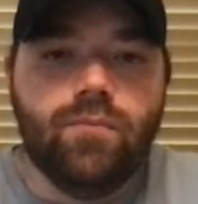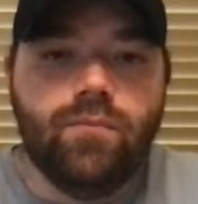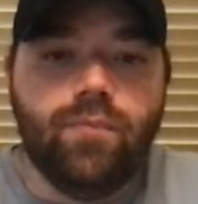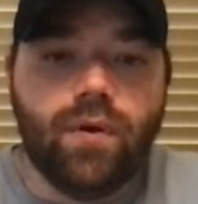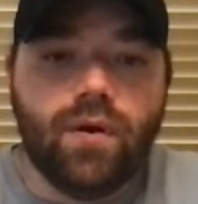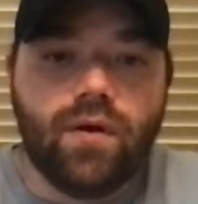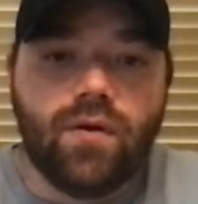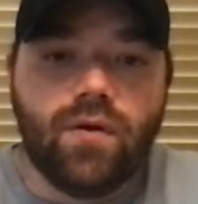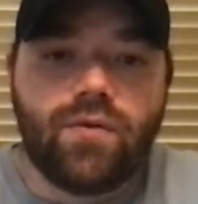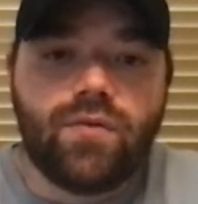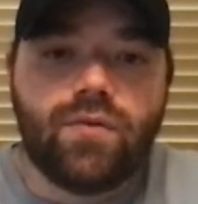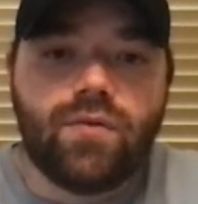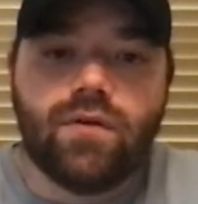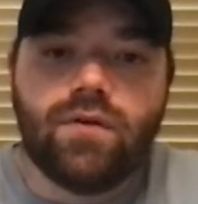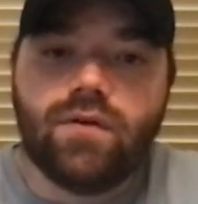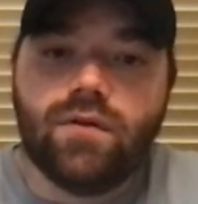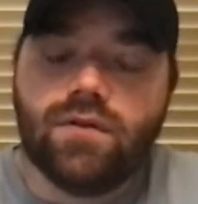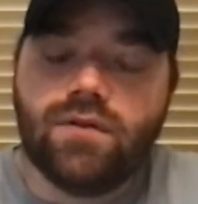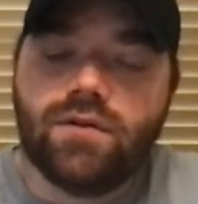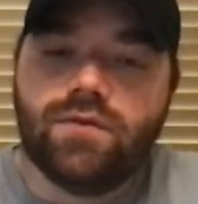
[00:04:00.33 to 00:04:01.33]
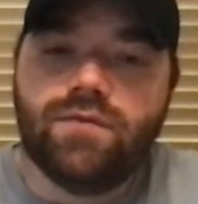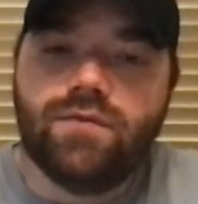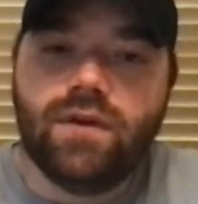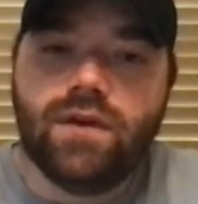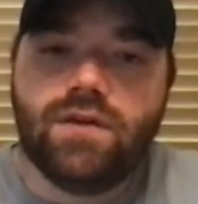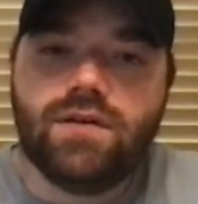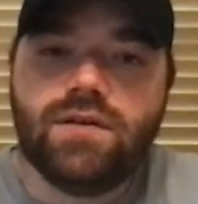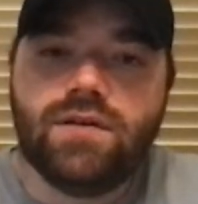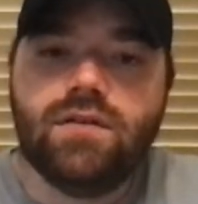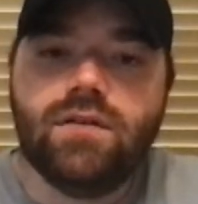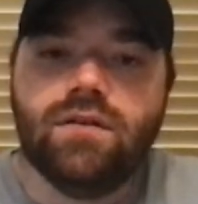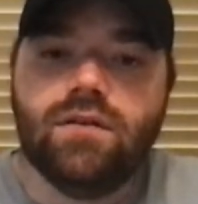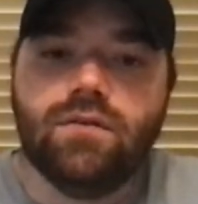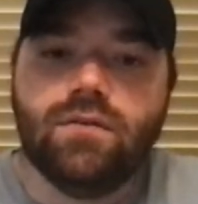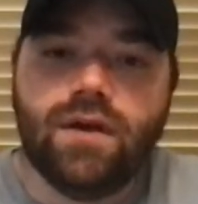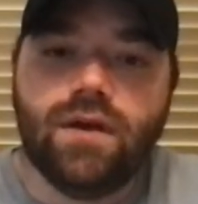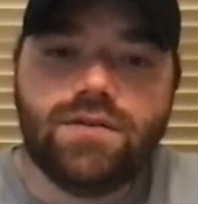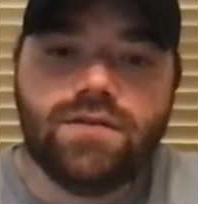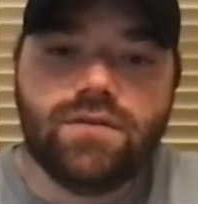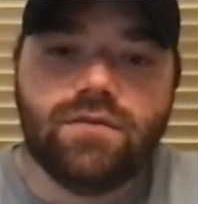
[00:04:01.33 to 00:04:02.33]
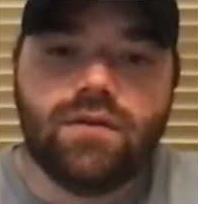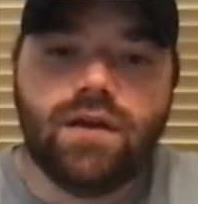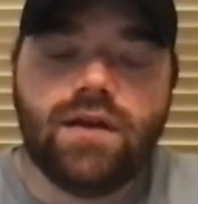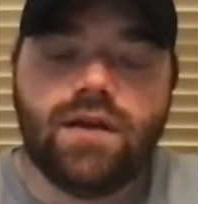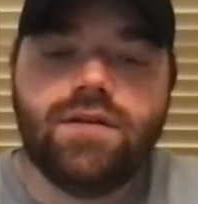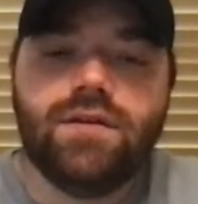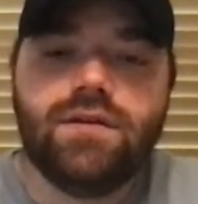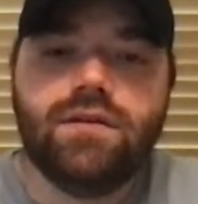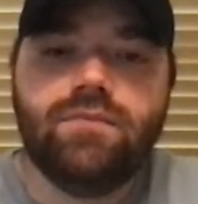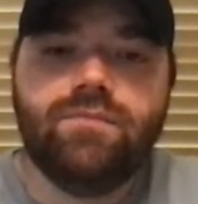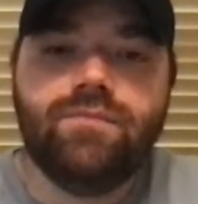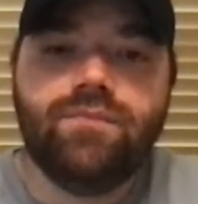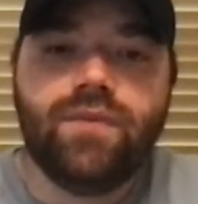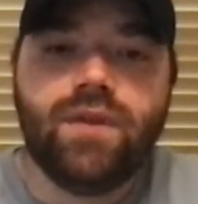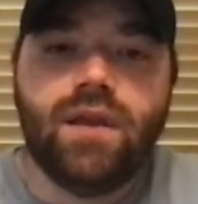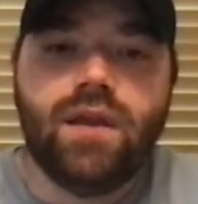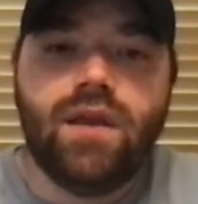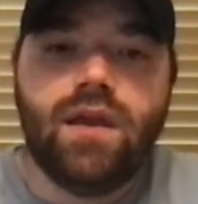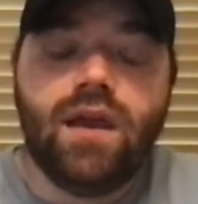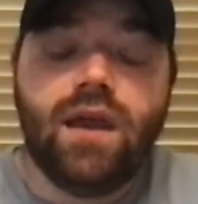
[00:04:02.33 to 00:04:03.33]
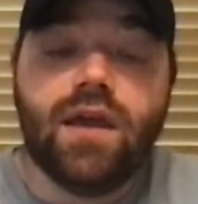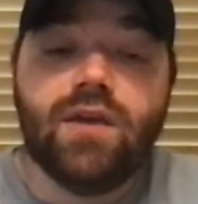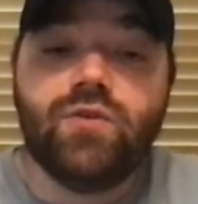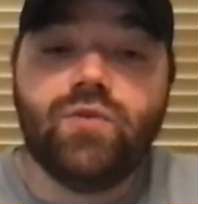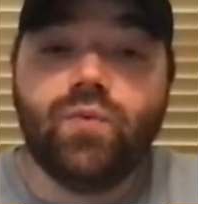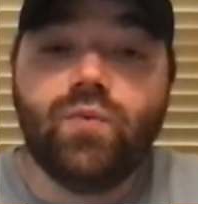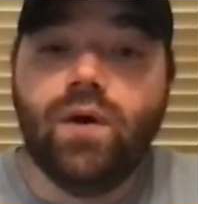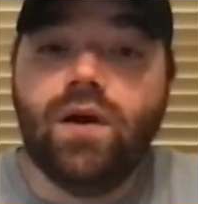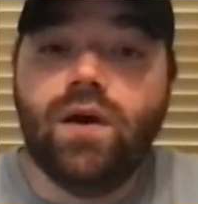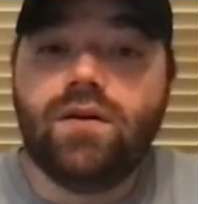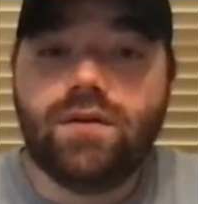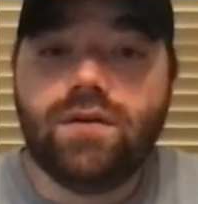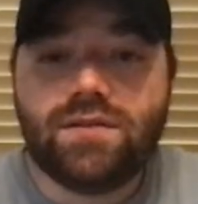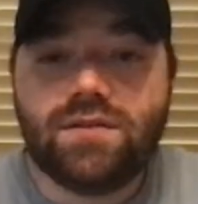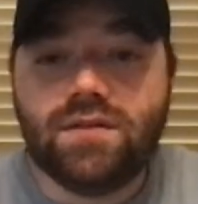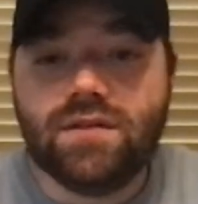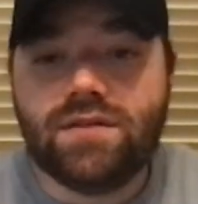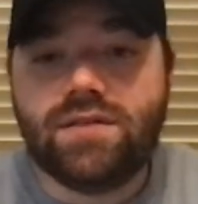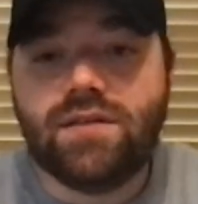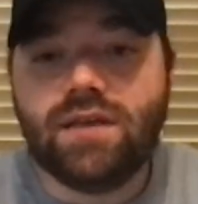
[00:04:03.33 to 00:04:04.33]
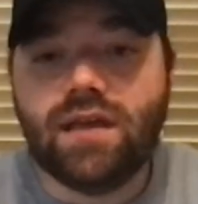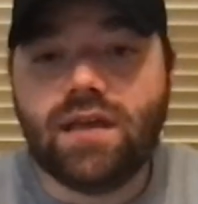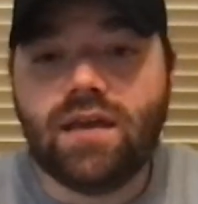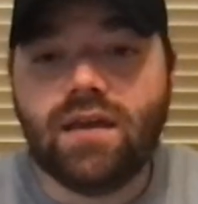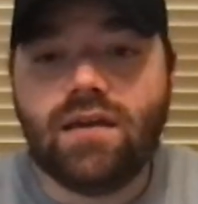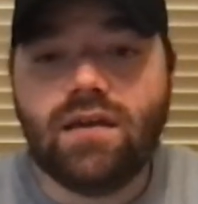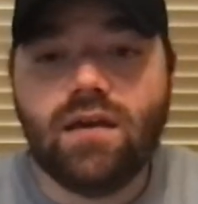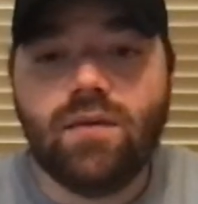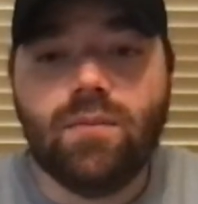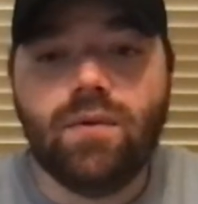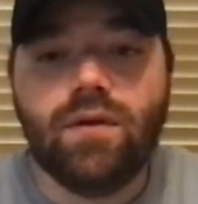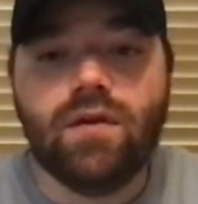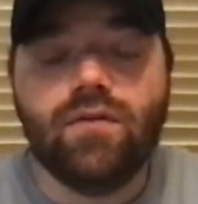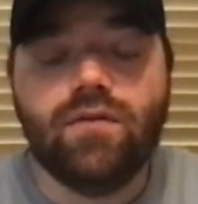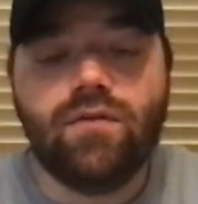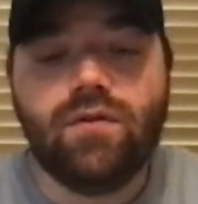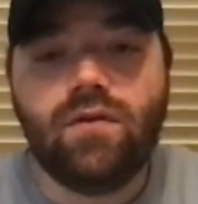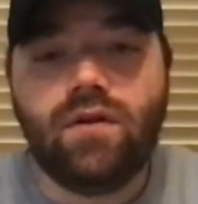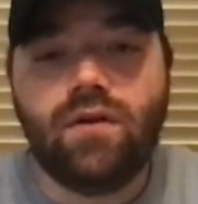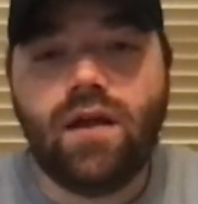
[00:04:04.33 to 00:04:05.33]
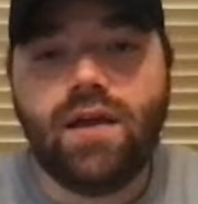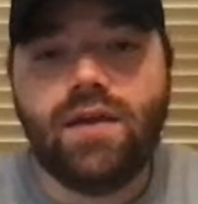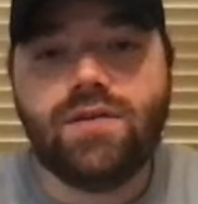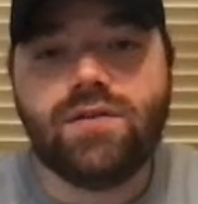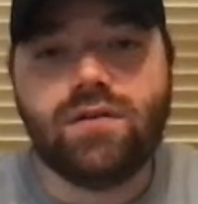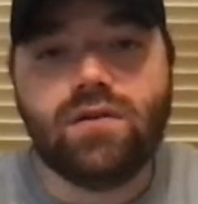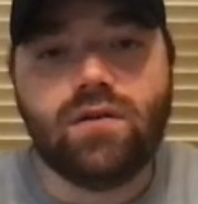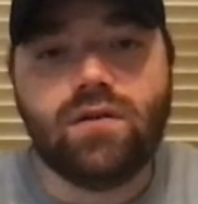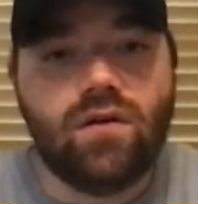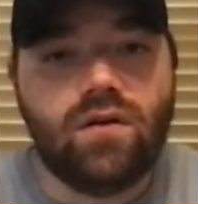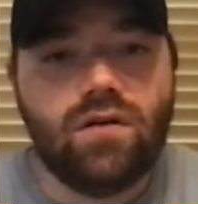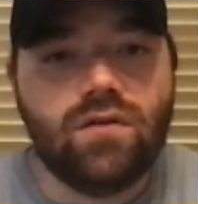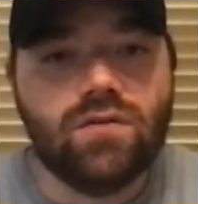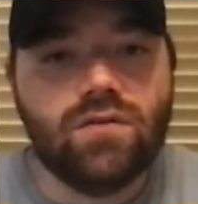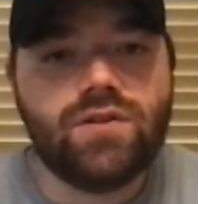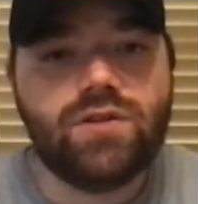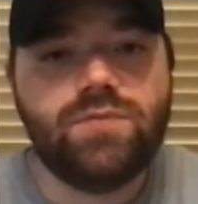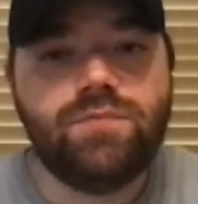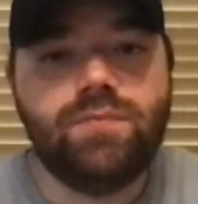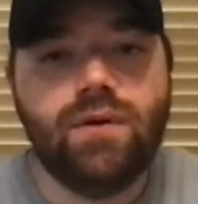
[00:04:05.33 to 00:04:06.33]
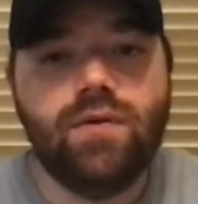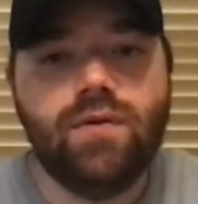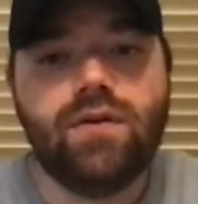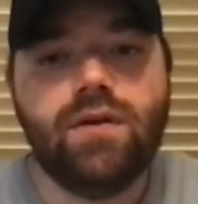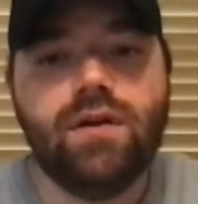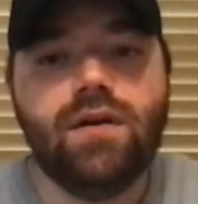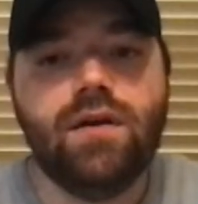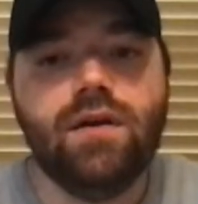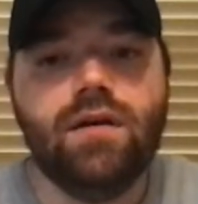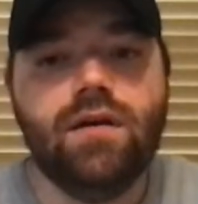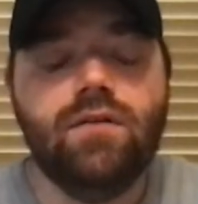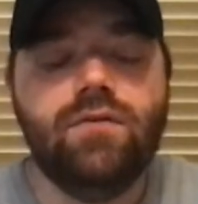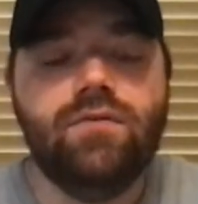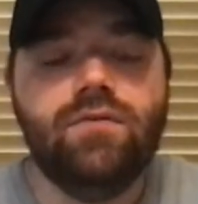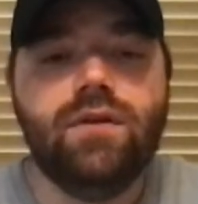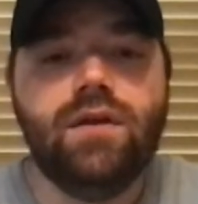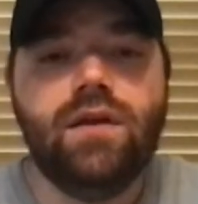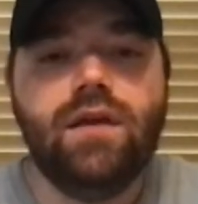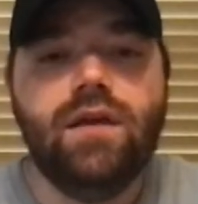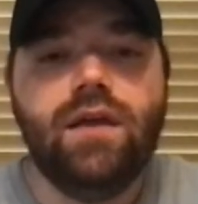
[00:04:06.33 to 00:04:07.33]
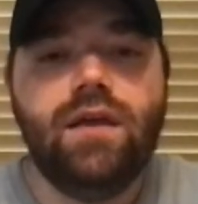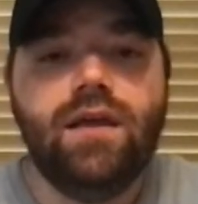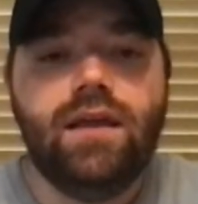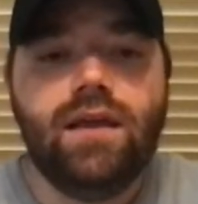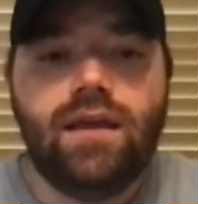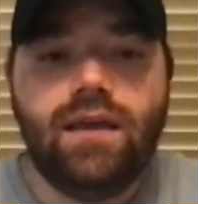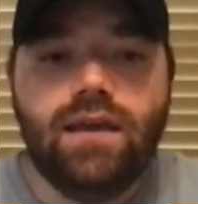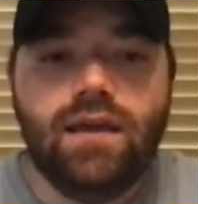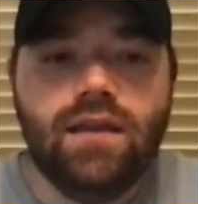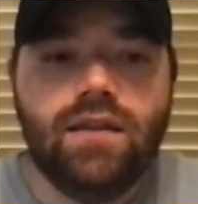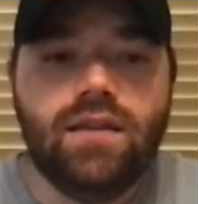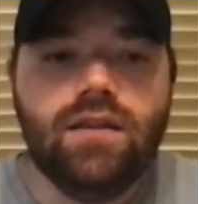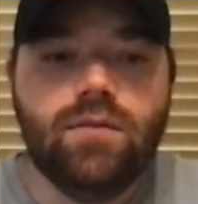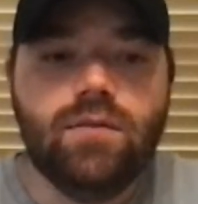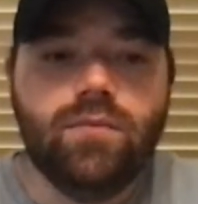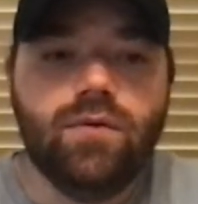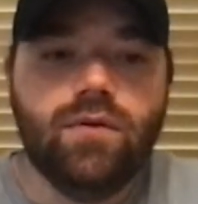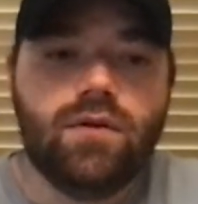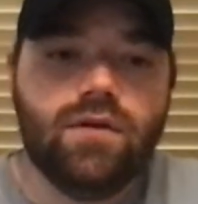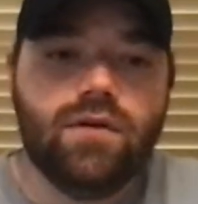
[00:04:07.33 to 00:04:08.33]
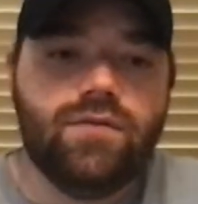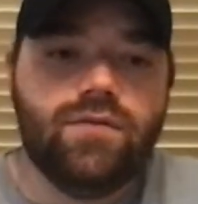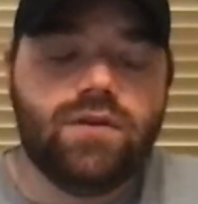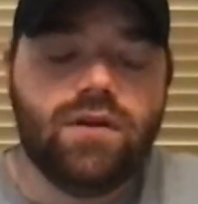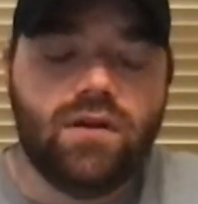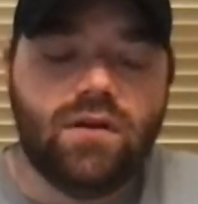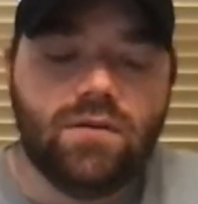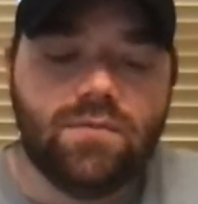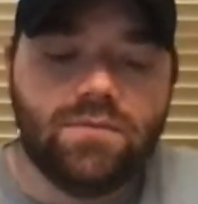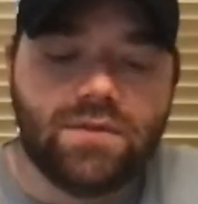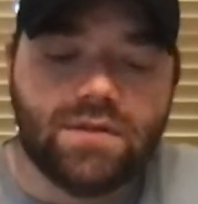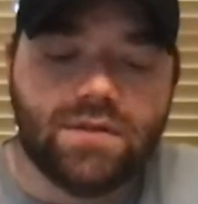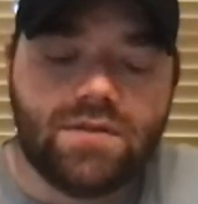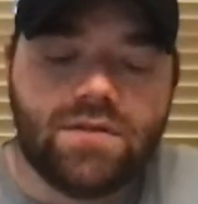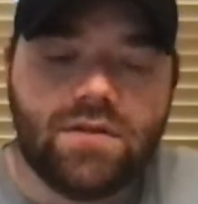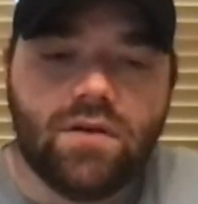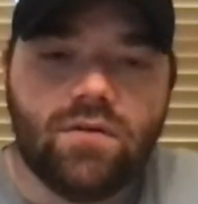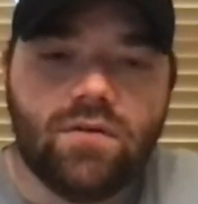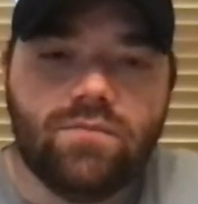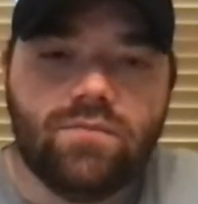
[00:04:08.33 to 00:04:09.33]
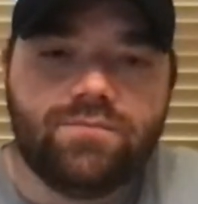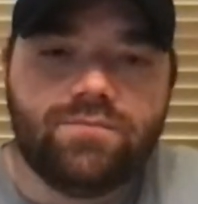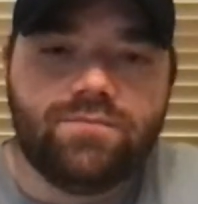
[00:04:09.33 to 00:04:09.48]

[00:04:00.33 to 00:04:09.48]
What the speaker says: birth, the crucifixion, the resurrection, as well as the second coming of Christ are all spoken of in the book of Psalms. And so